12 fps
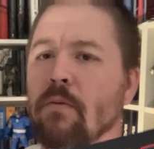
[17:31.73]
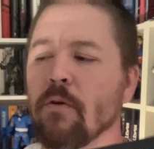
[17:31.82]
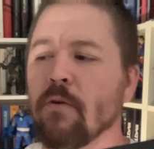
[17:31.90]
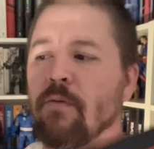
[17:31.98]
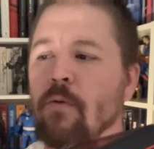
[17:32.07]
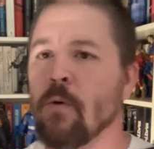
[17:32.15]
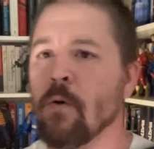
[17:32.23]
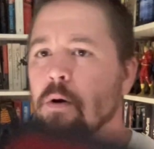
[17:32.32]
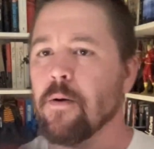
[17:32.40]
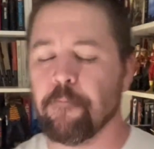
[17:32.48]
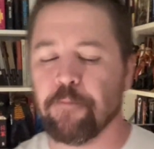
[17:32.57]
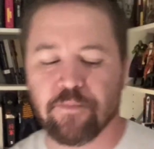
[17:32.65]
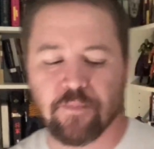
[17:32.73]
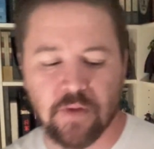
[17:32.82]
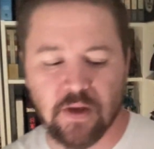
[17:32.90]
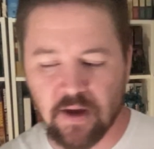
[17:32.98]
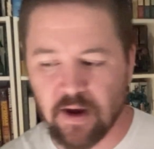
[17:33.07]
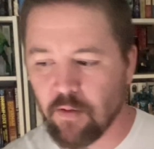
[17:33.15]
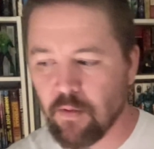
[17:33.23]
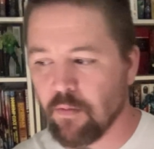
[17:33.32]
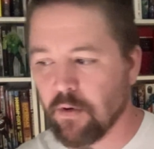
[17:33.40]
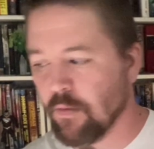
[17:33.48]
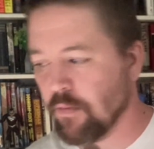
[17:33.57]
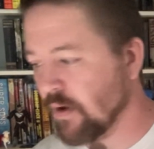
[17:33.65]
or 4. I can't
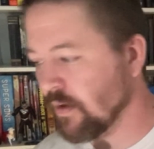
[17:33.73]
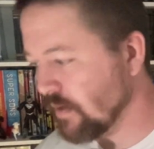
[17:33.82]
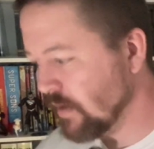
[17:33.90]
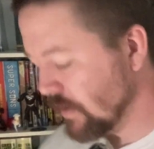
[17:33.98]
remember, but